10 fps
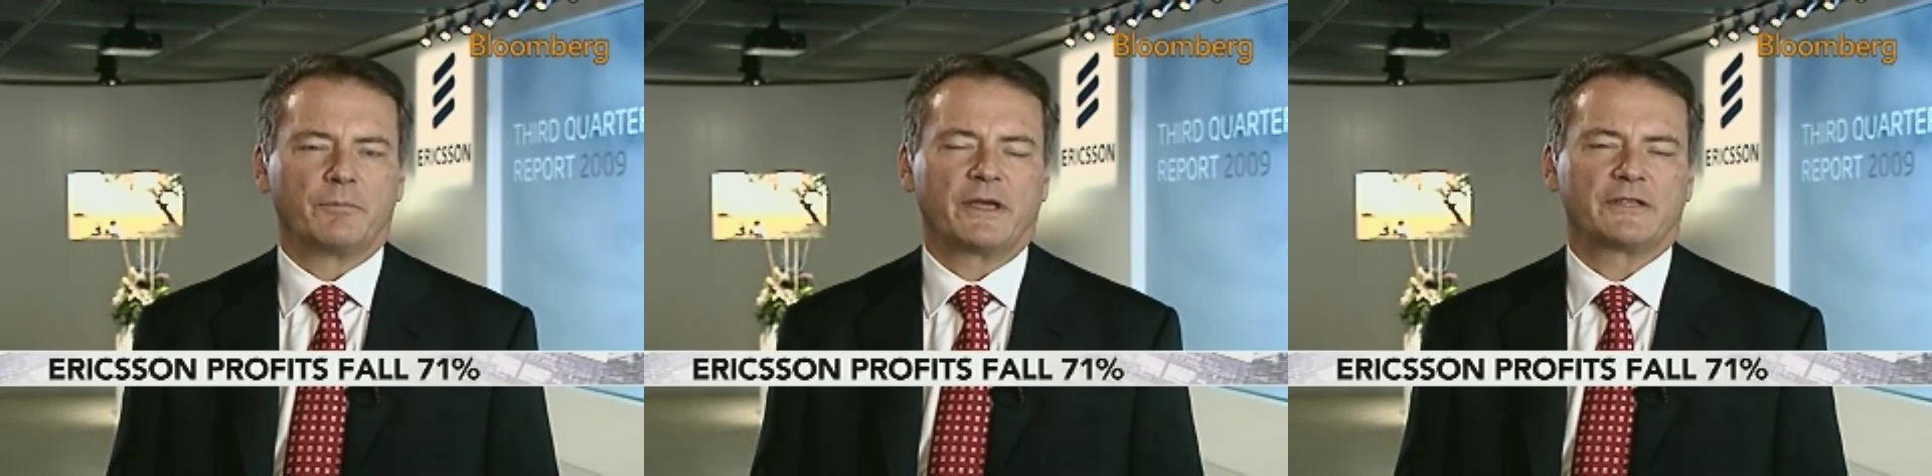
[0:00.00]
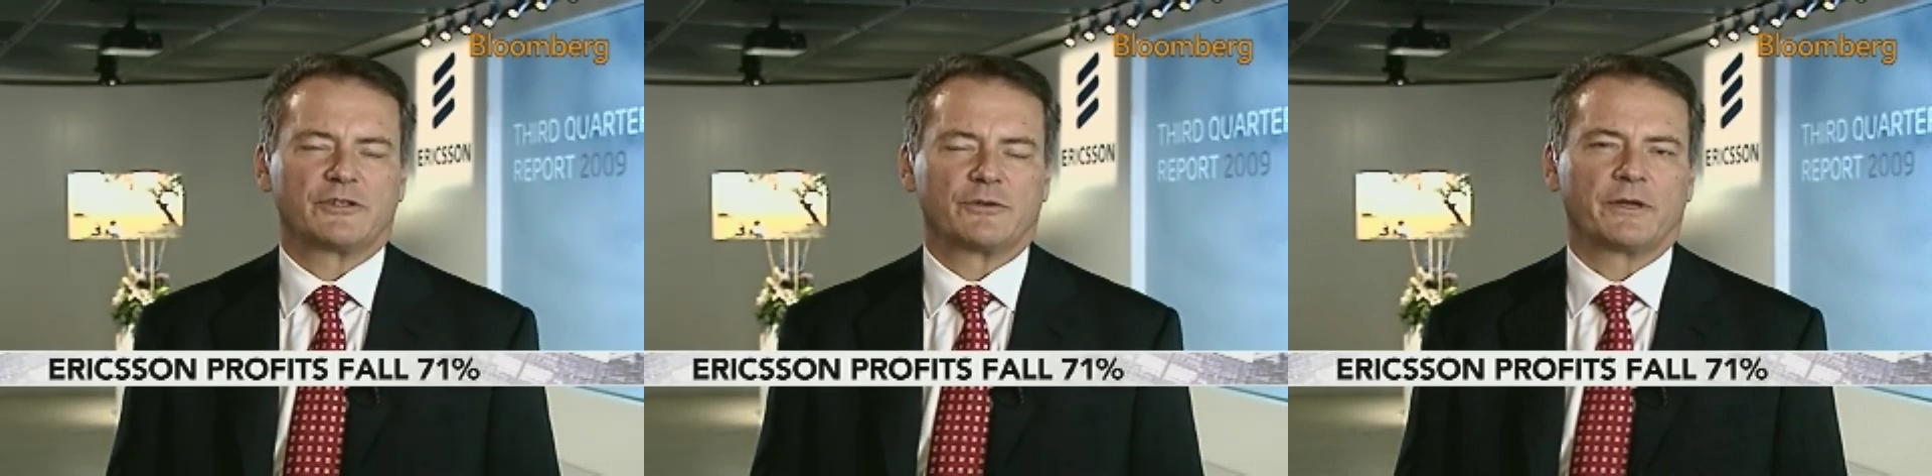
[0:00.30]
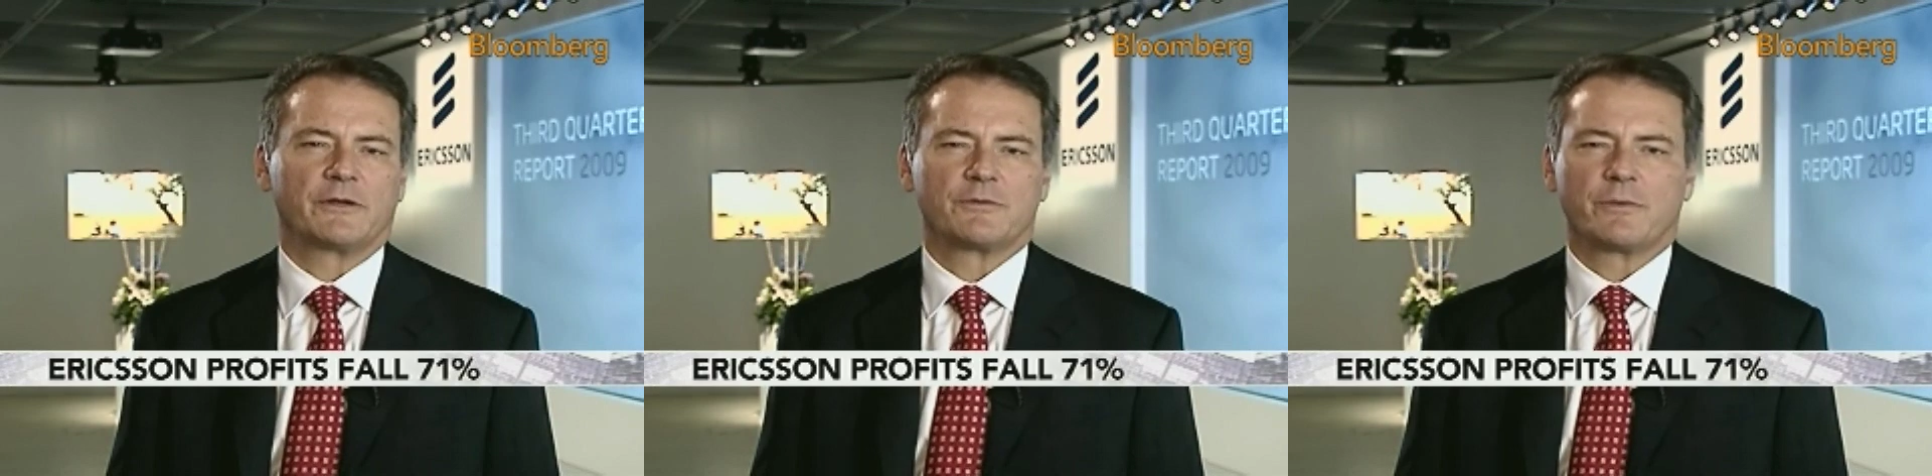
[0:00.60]
picture
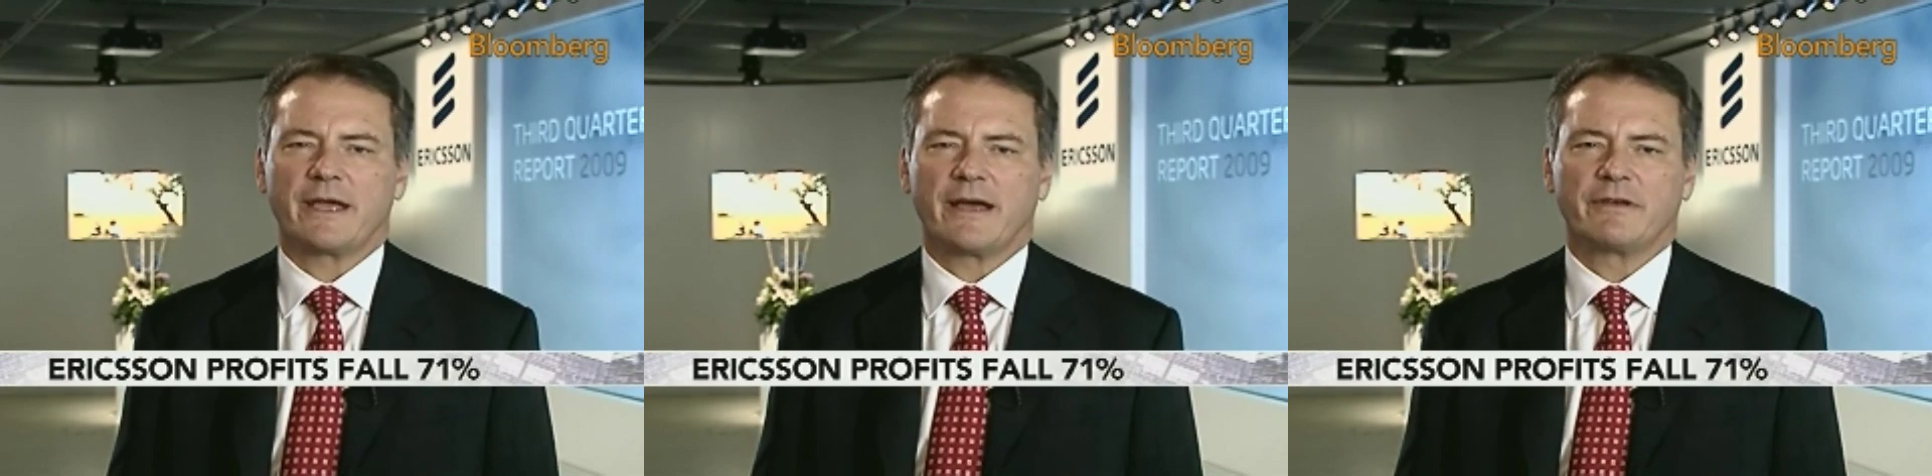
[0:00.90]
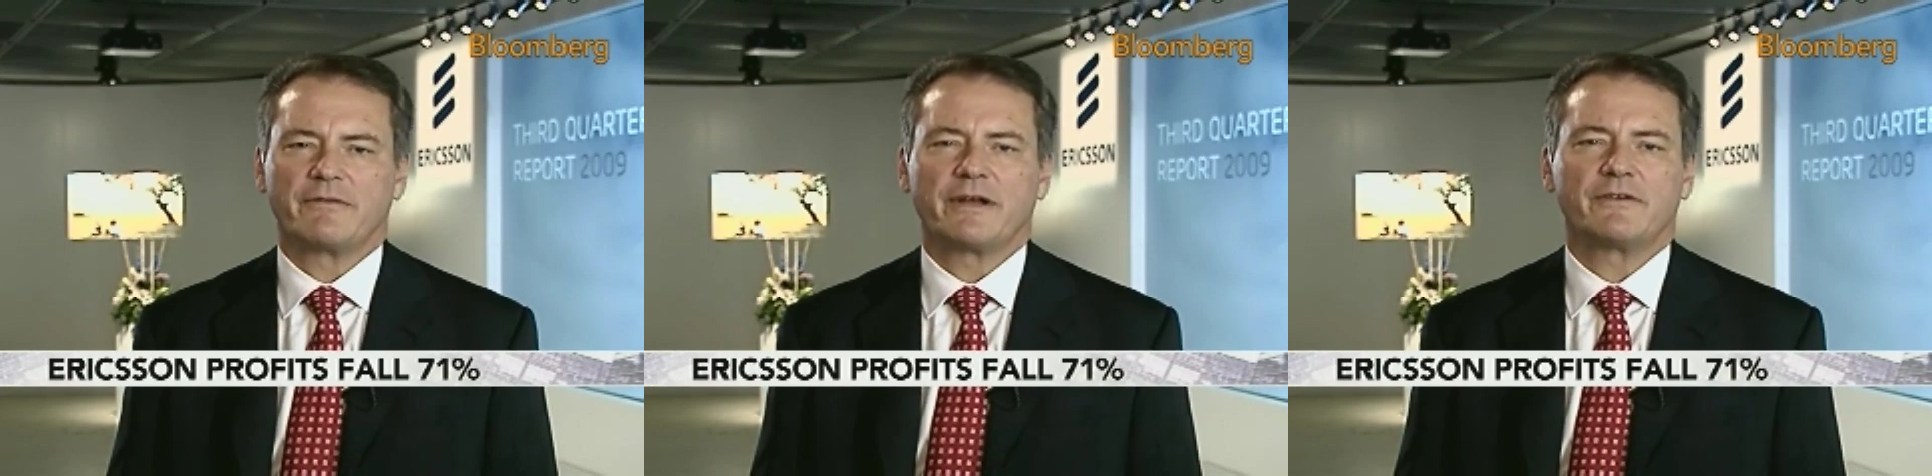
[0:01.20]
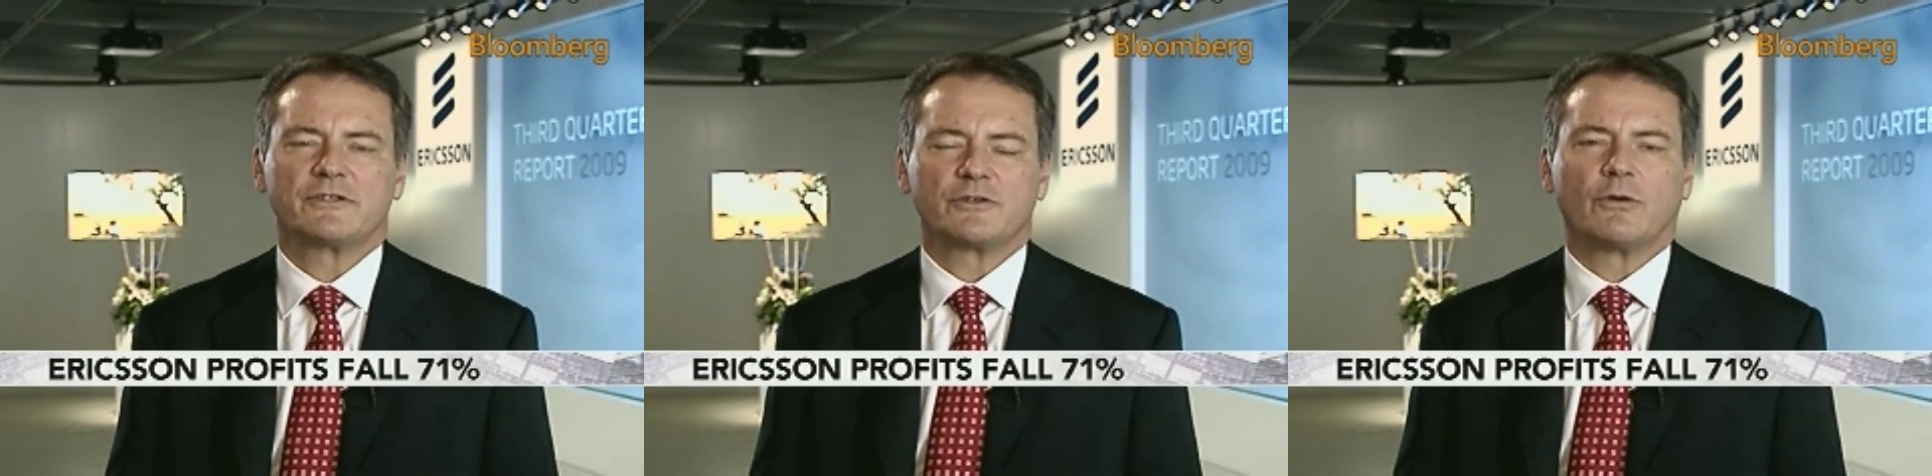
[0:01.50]
because we have a
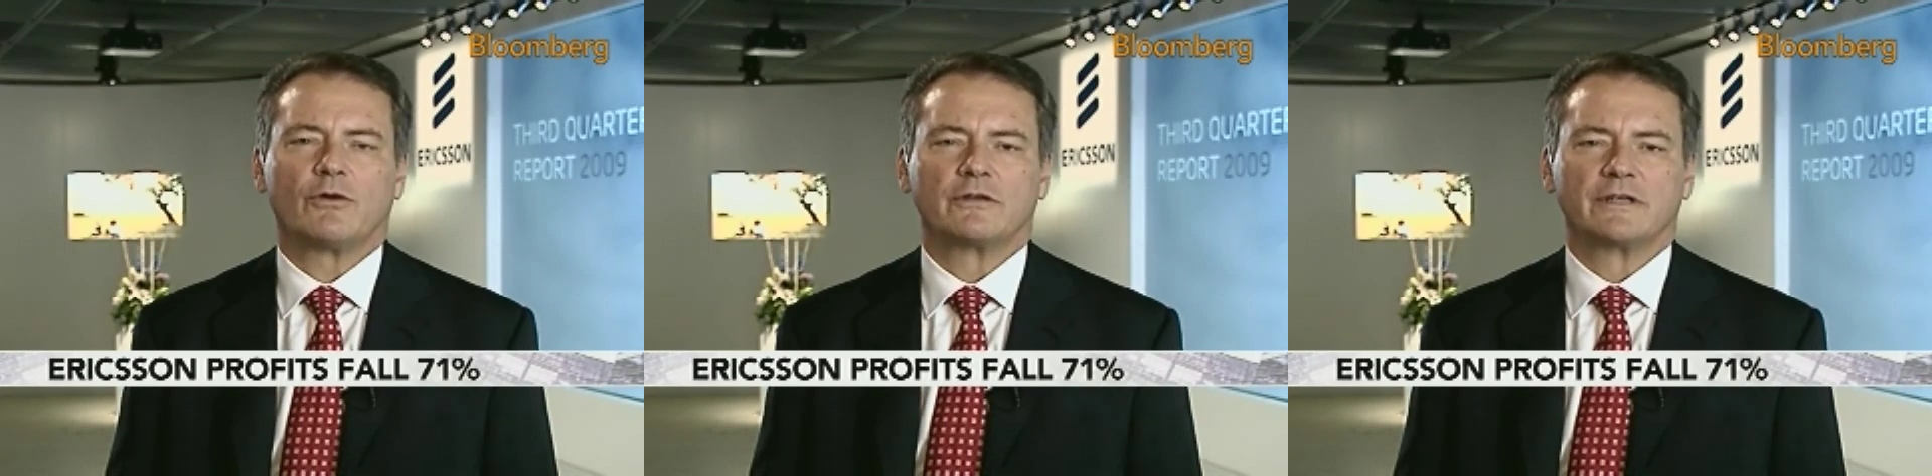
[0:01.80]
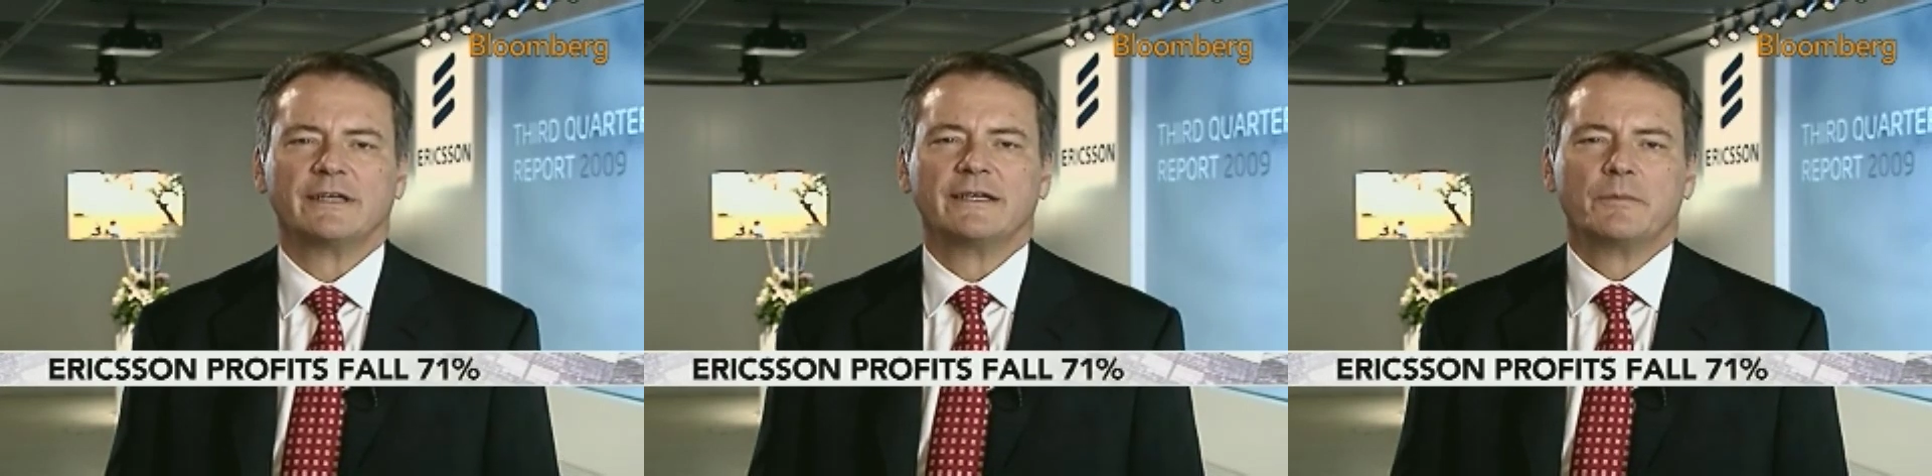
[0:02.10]
very strong